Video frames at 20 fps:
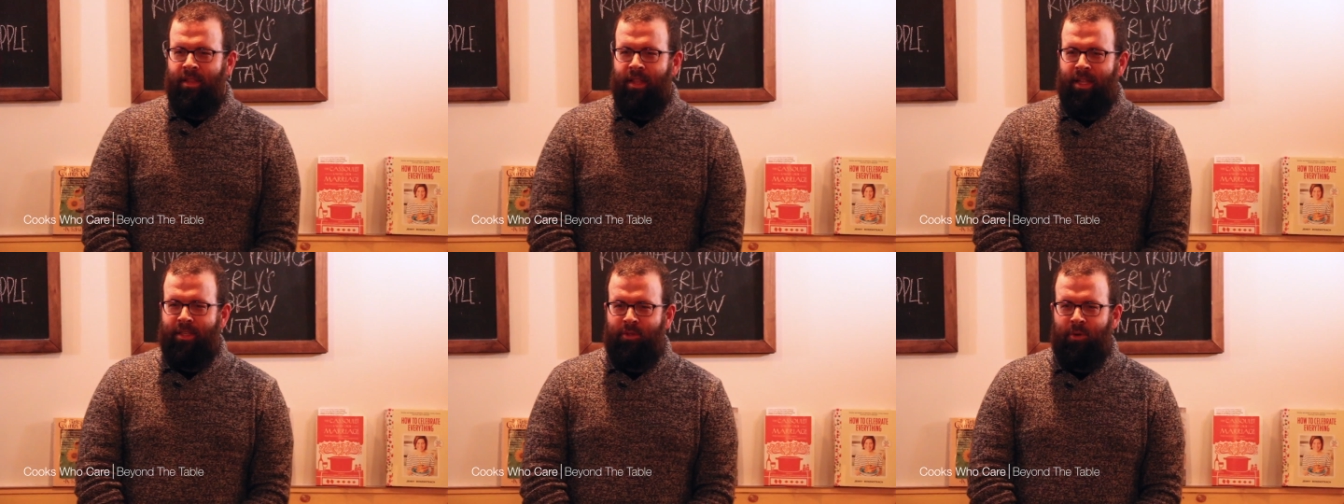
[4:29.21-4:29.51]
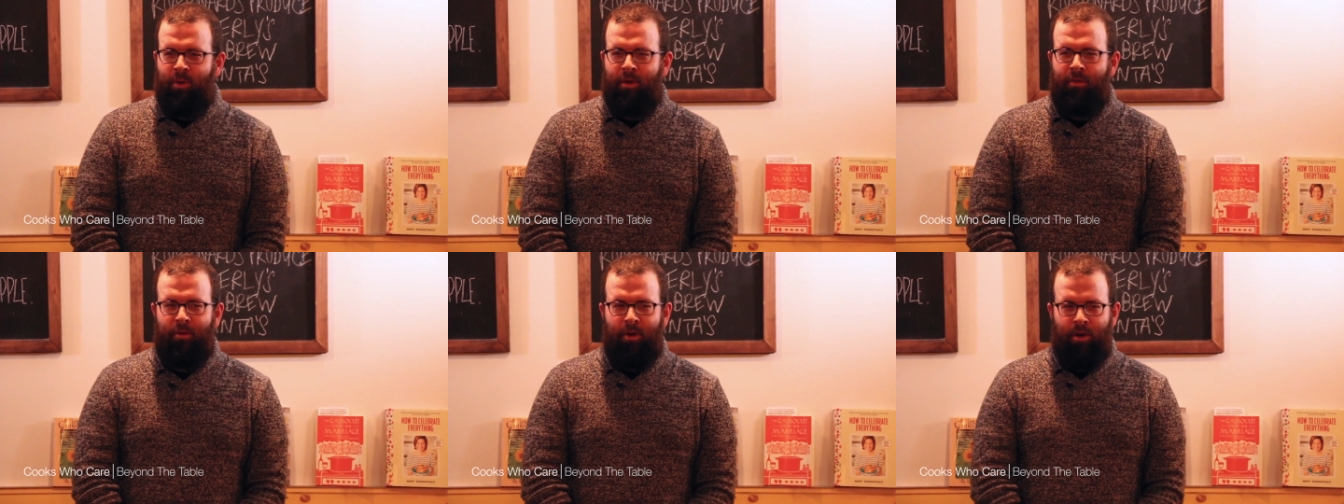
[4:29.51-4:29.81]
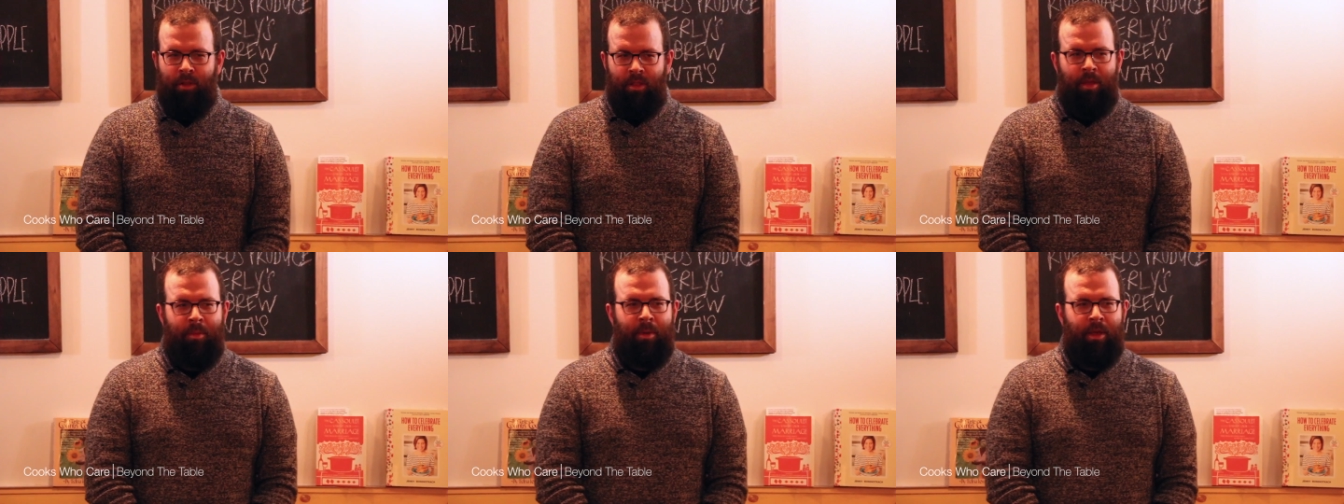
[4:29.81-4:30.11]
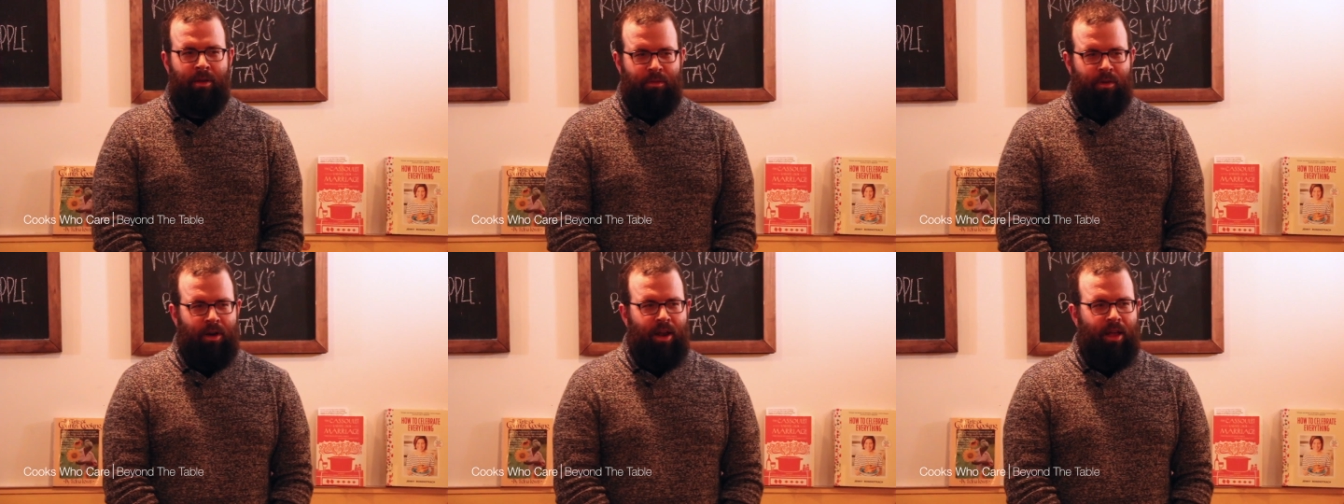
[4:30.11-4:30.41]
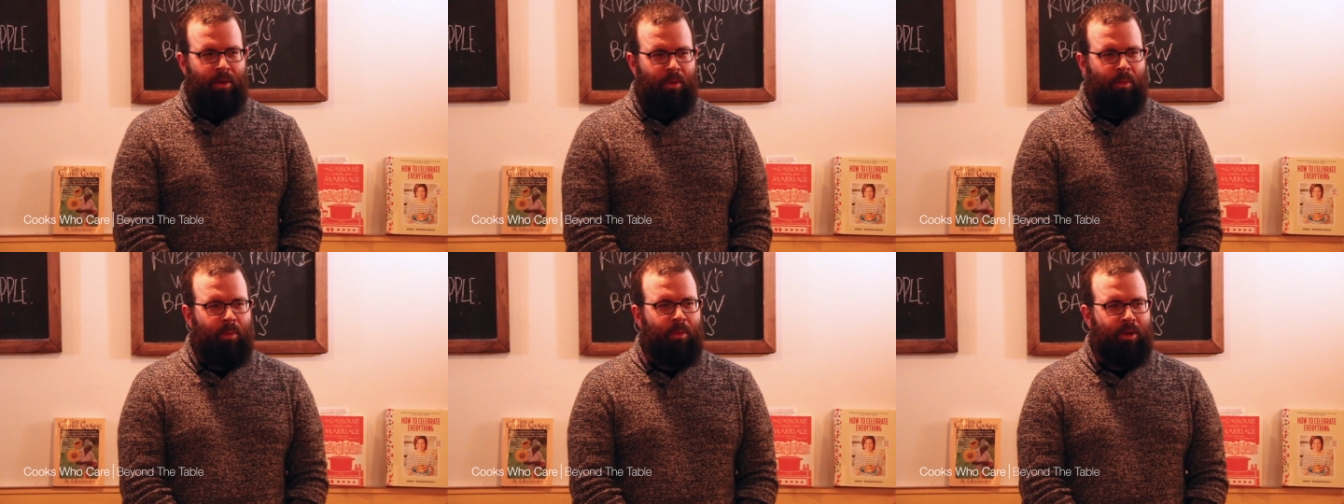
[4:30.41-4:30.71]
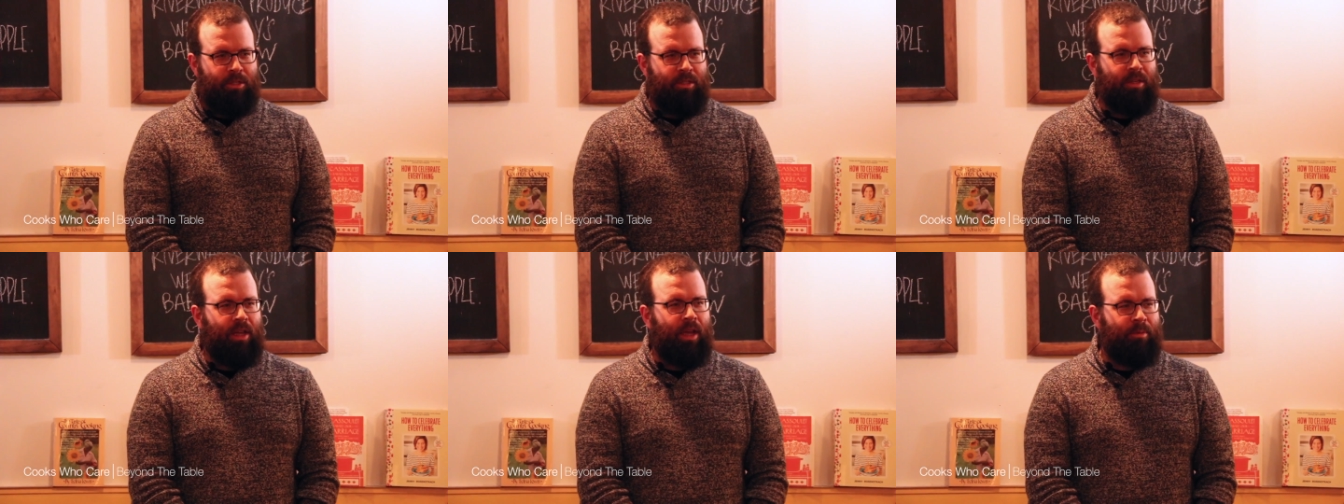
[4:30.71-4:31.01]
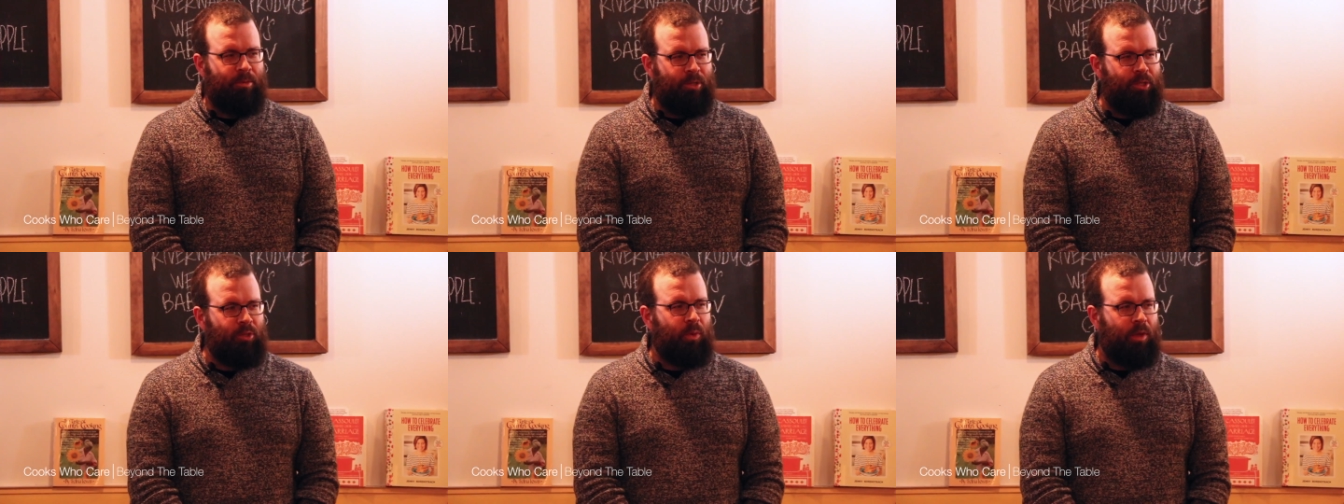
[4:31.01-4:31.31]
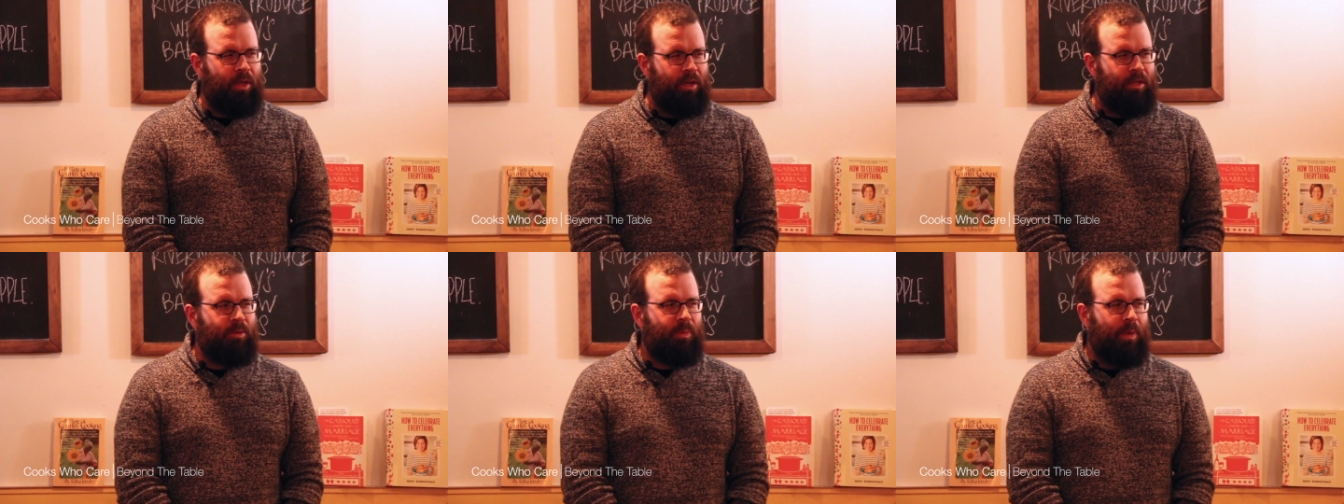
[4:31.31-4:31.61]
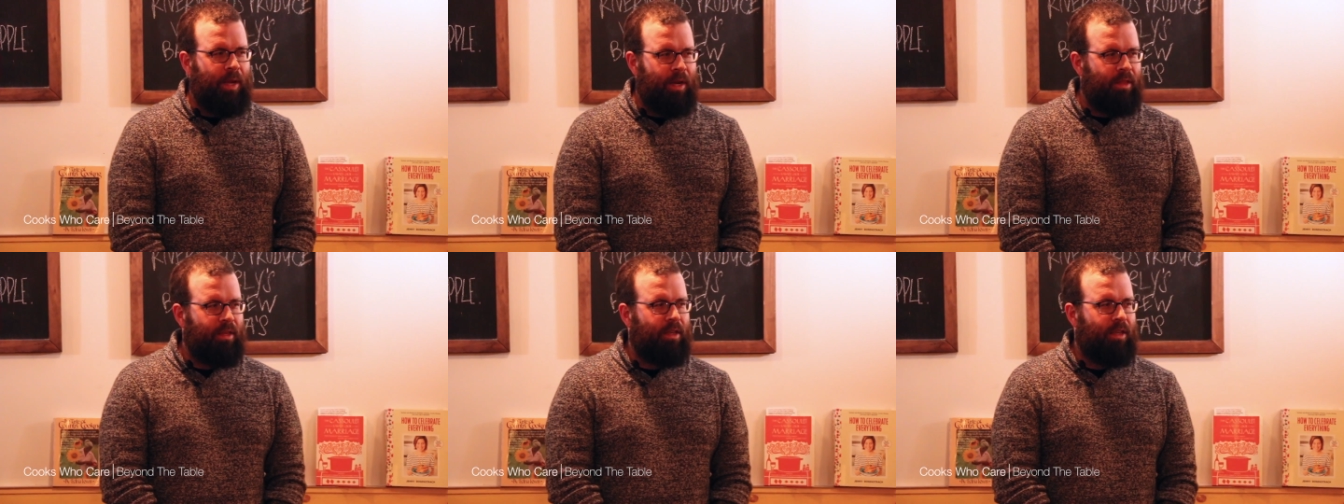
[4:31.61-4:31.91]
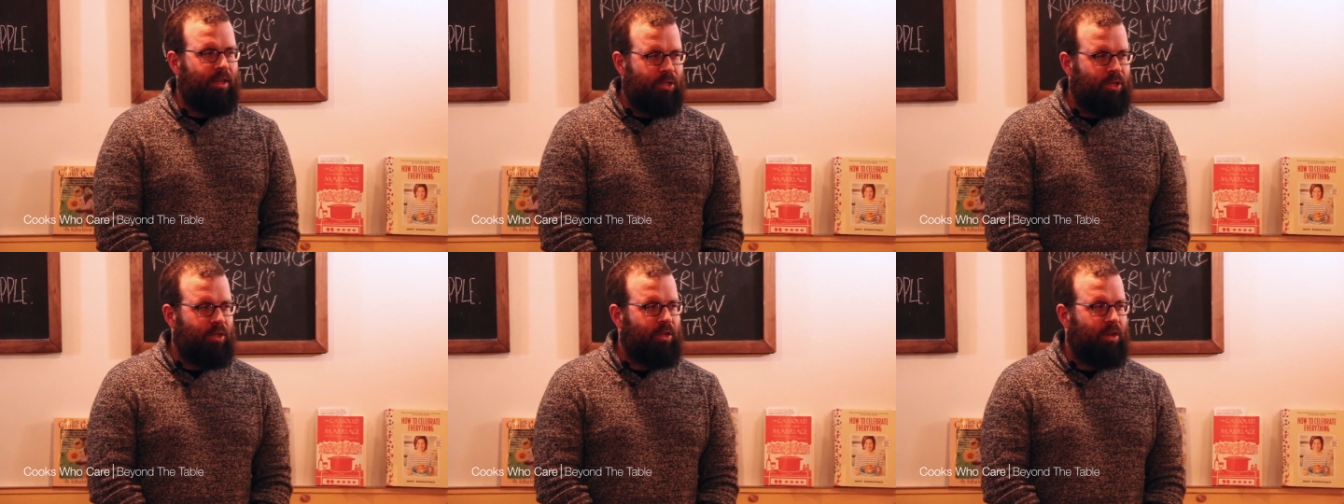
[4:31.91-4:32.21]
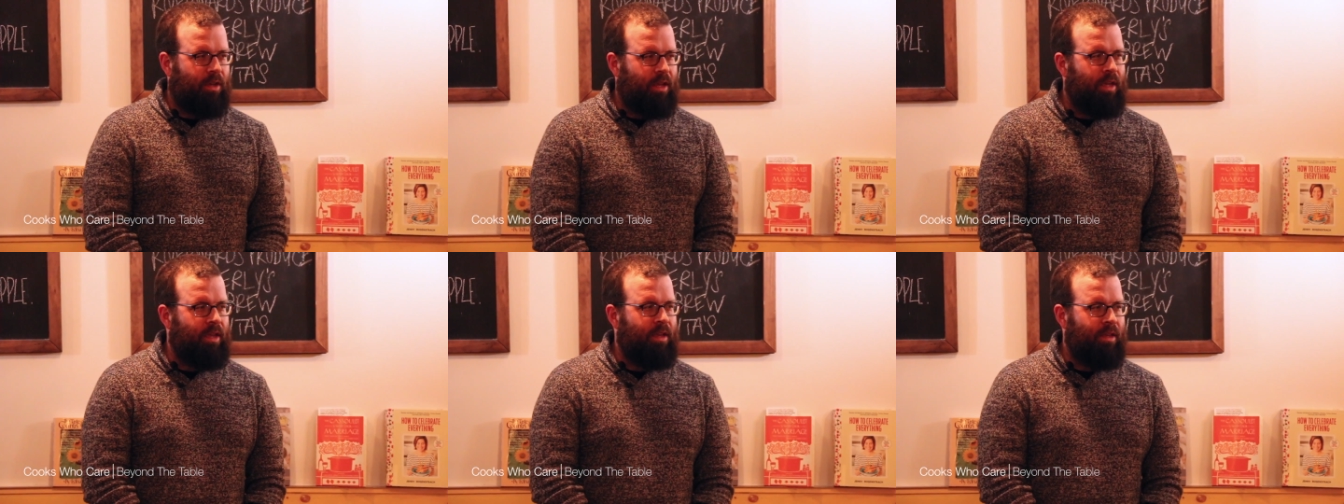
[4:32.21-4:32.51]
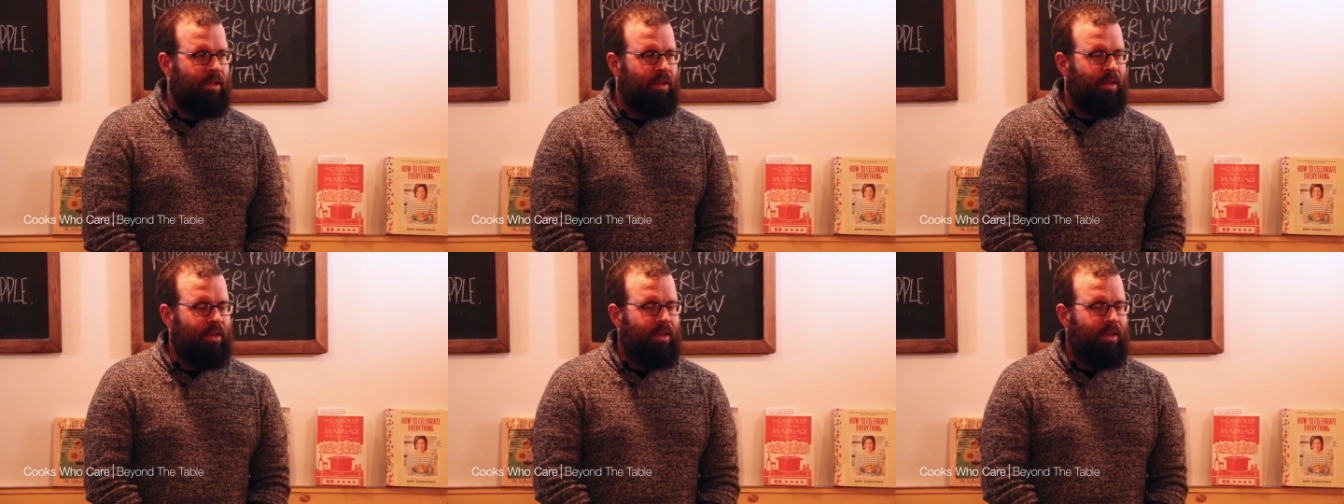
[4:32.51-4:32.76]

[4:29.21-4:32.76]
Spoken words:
That's sort of her limit for how much time she's willing to spend in the kitchen cooking.